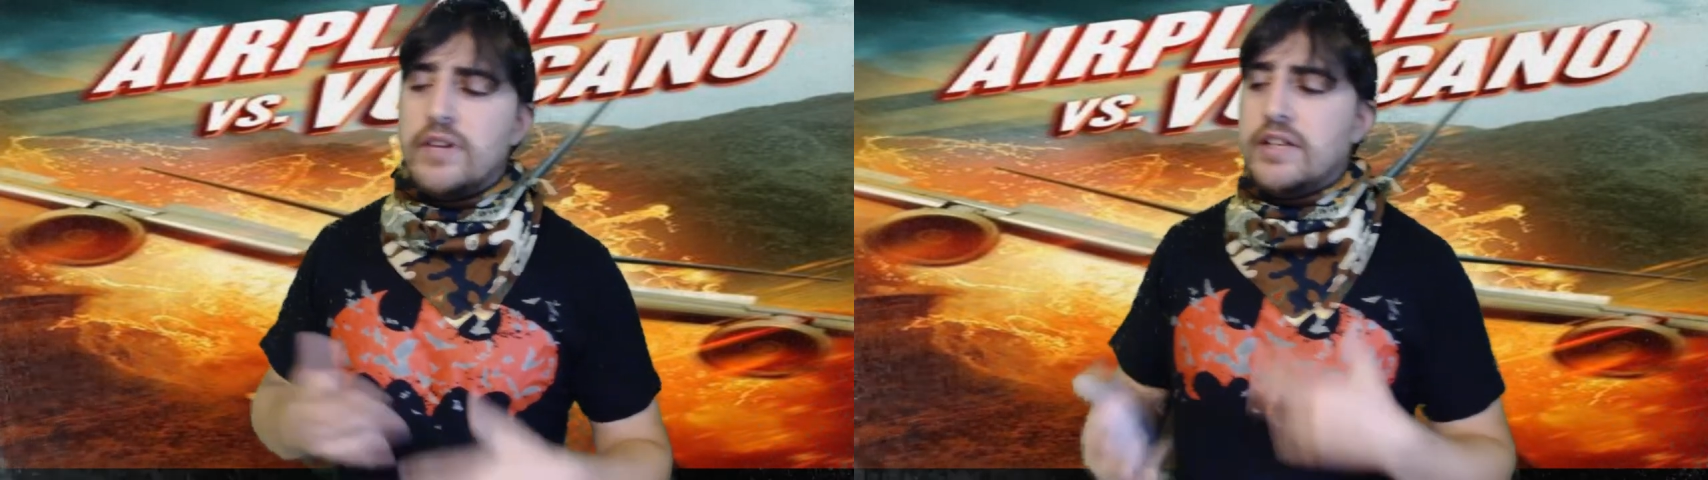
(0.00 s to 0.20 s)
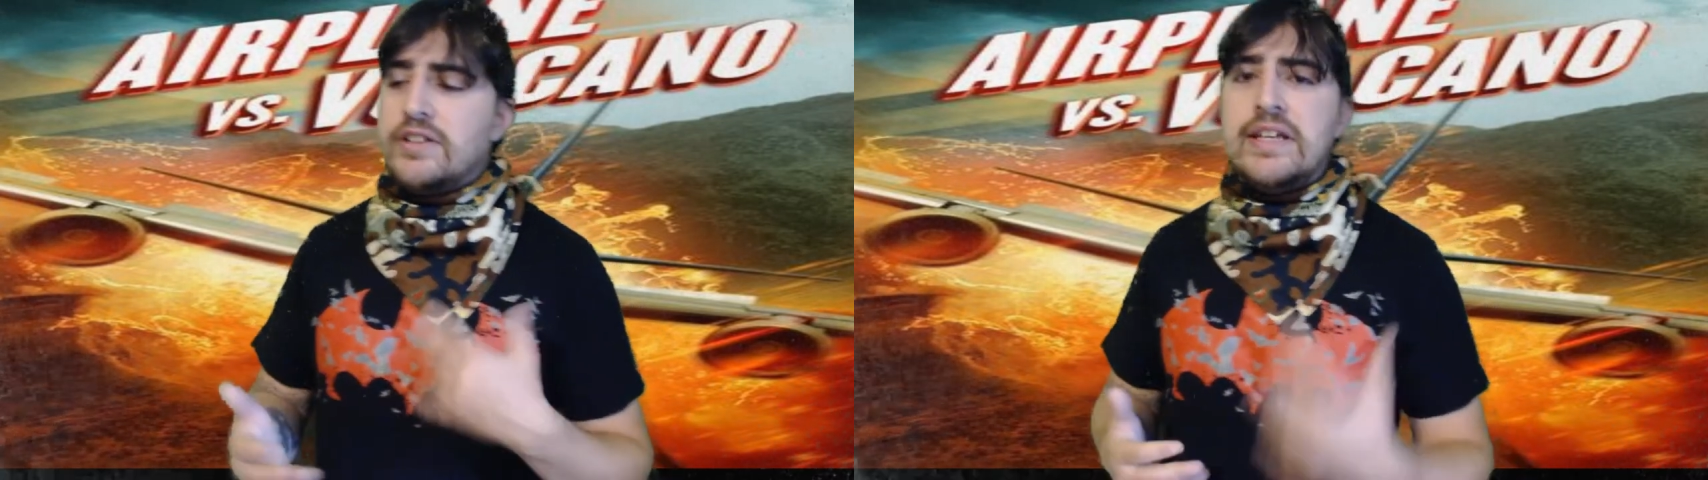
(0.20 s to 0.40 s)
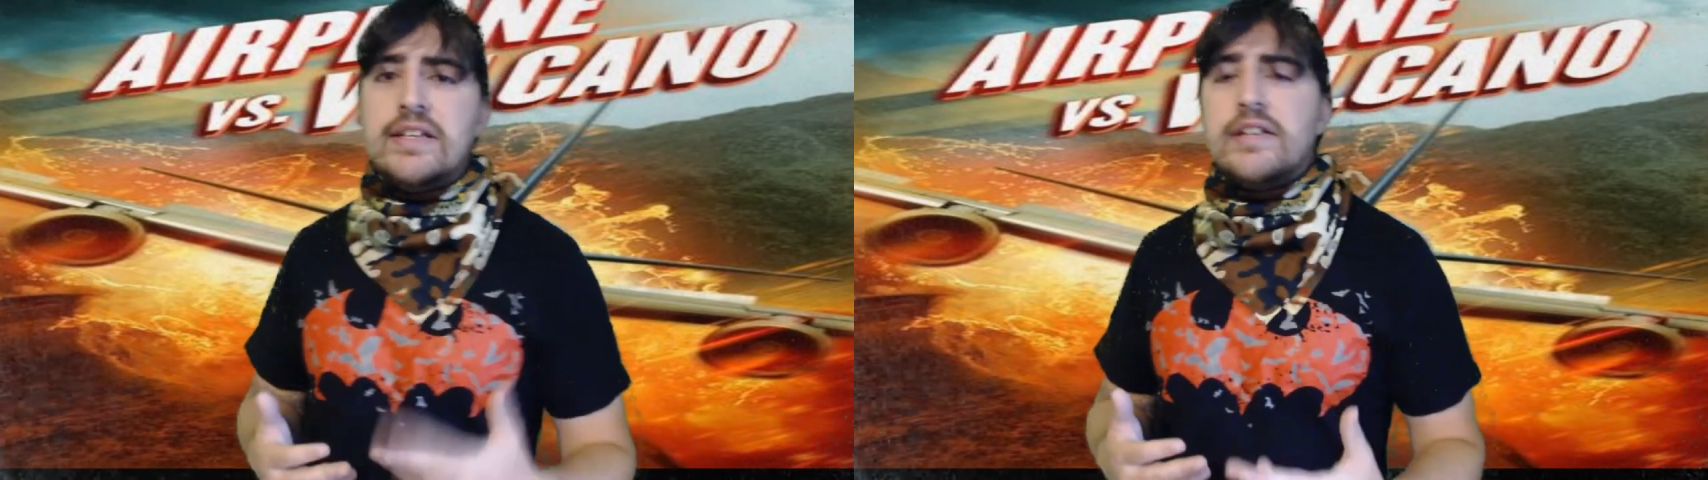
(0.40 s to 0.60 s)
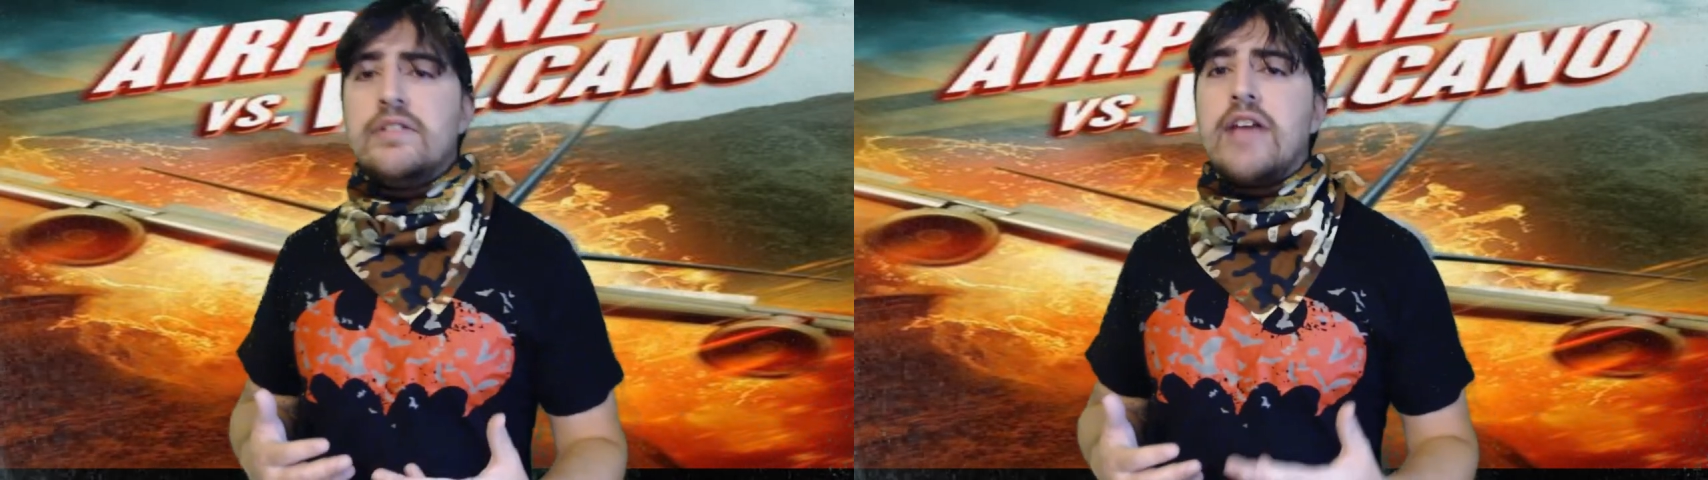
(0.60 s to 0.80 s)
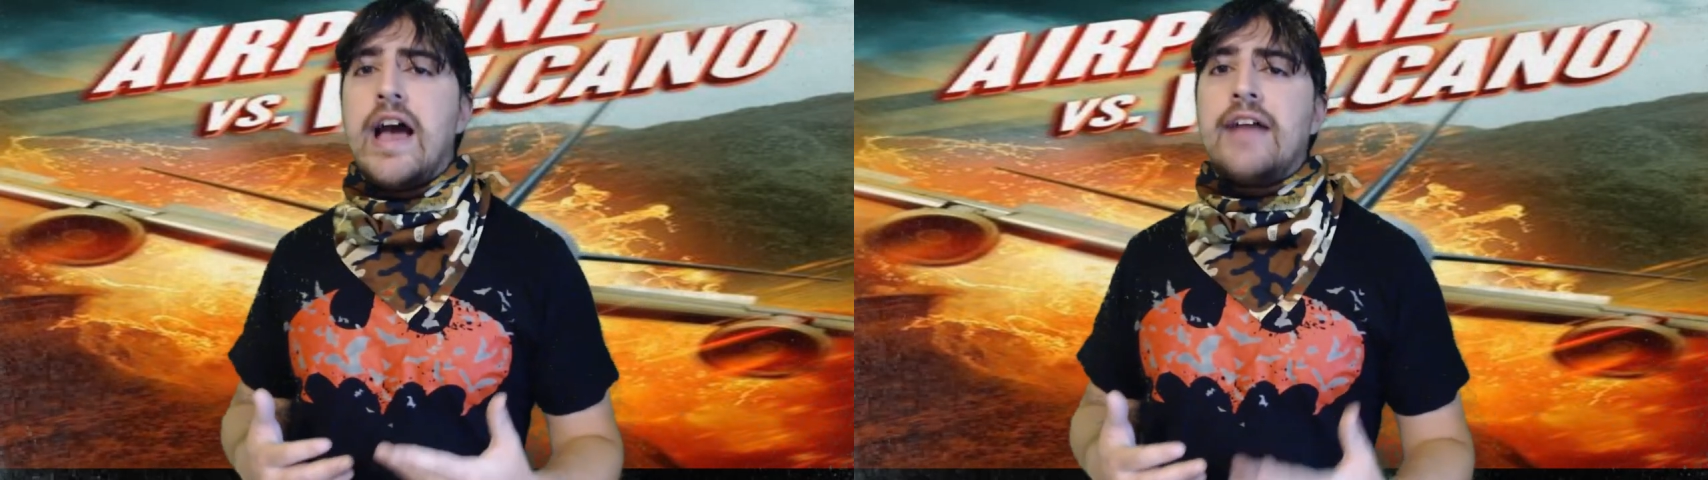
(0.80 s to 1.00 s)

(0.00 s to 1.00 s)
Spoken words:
like decent